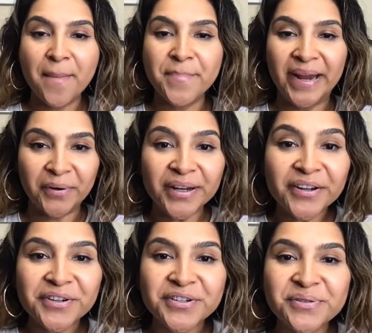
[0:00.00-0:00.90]

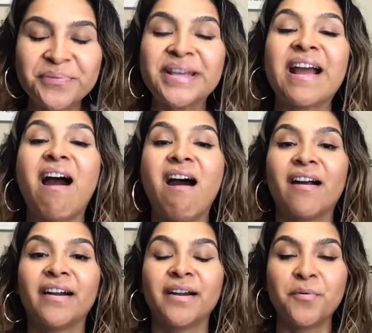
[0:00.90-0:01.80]
barriers. We
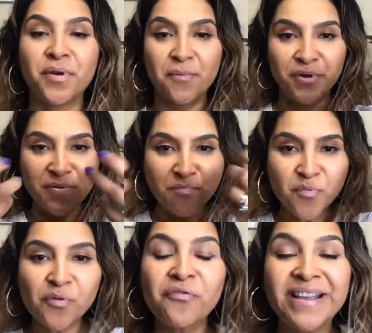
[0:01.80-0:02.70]
are
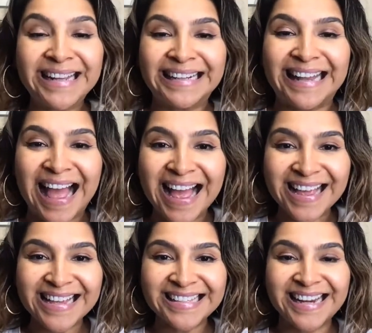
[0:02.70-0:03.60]
removing
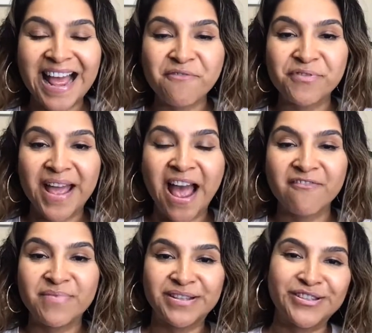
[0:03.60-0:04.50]
lies that
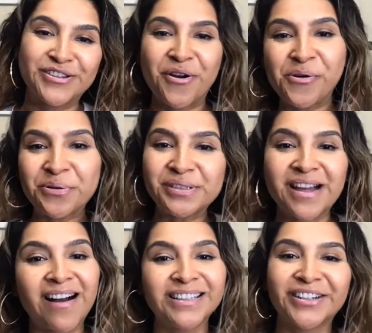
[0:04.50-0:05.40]
have been told
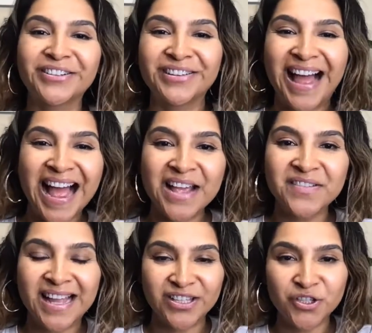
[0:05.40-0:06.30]
all our lives,
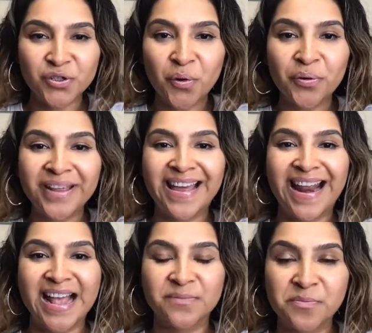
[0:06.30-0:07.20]
that story that
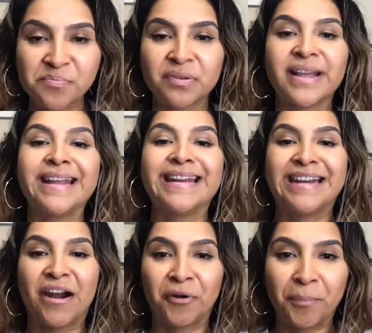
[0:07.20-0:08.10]
has been playing
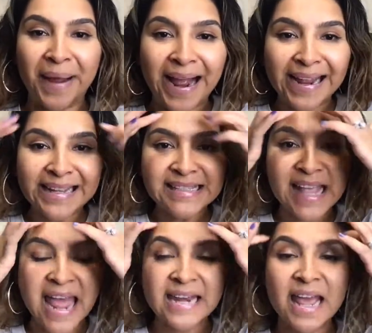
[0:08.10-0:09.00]
in our minds.
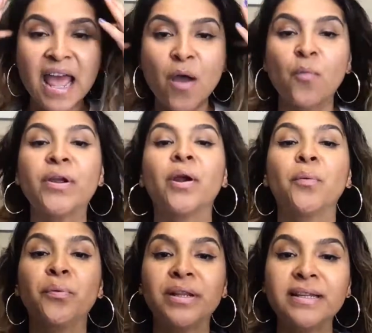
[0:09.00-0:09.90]
And we are
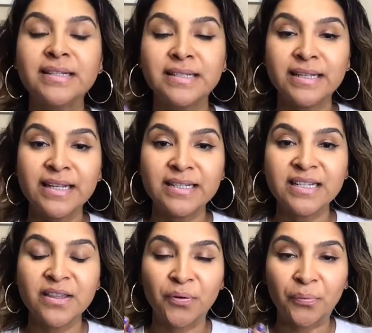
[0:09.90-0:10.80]
really digging
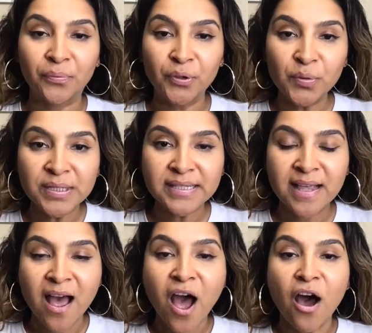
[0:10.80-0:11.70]
to the roots
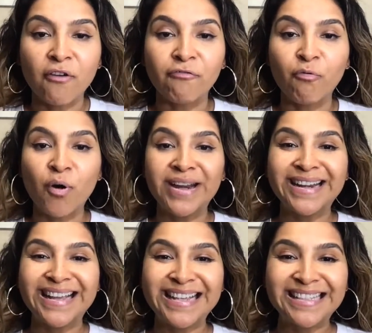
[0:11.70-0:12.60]
of what it
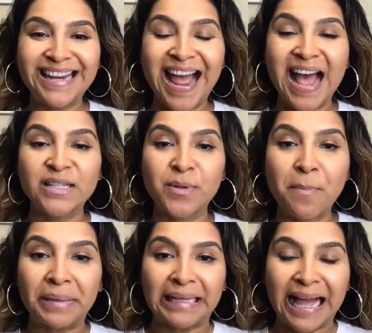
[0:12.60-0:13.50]
is that has been
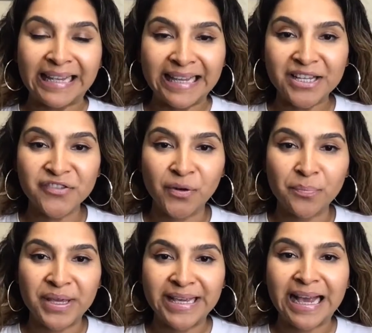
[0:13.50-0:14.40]
blocking us from
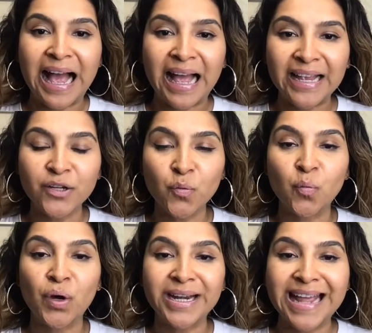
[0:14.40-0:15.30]
being kind,
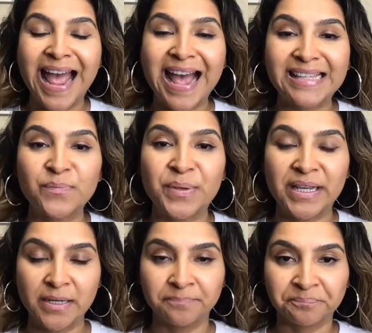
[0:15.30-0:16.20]
what has
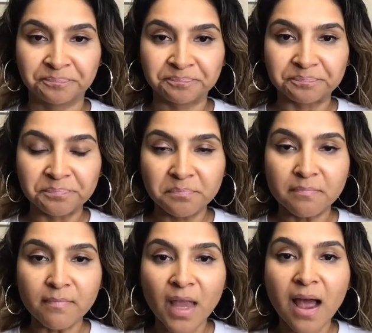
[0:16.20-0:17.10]
been
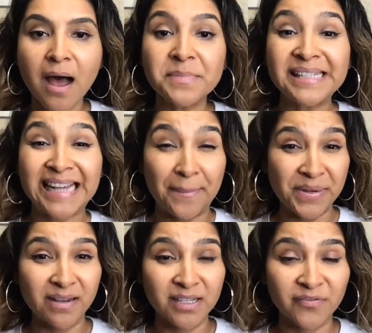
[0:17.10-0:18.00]
um,
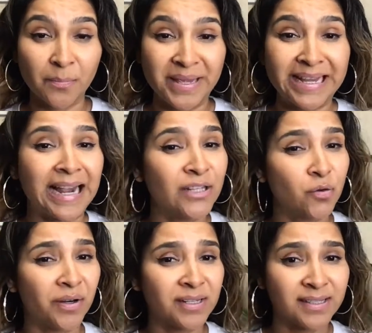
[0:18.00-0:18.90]
stopping us from being kind
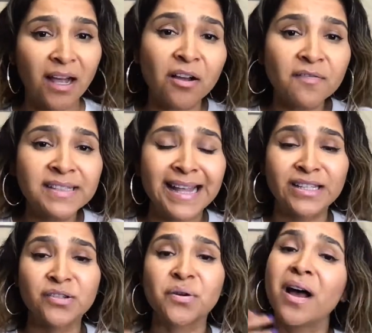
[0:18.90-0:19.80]
to ourselves
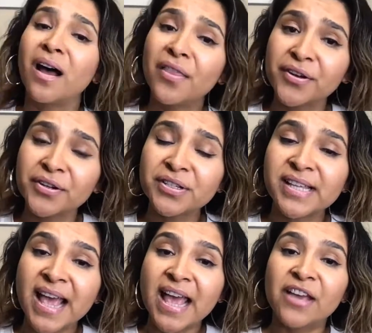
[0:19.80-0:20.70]
and to others.
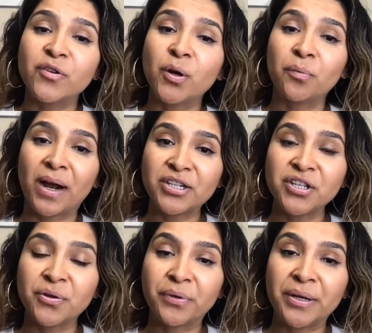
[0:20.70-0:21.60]
If you are
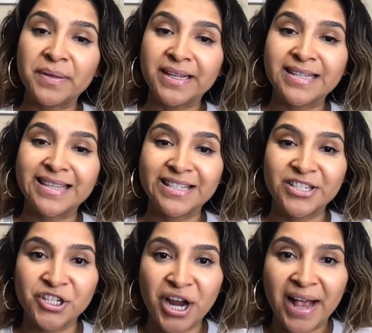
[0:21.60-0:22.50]
watching the replay to
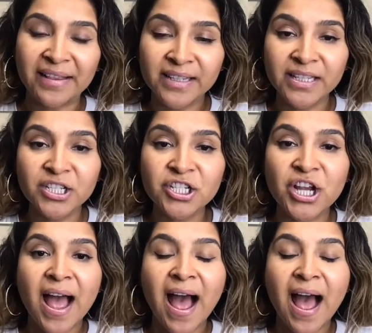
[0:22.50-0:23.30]
this challenge,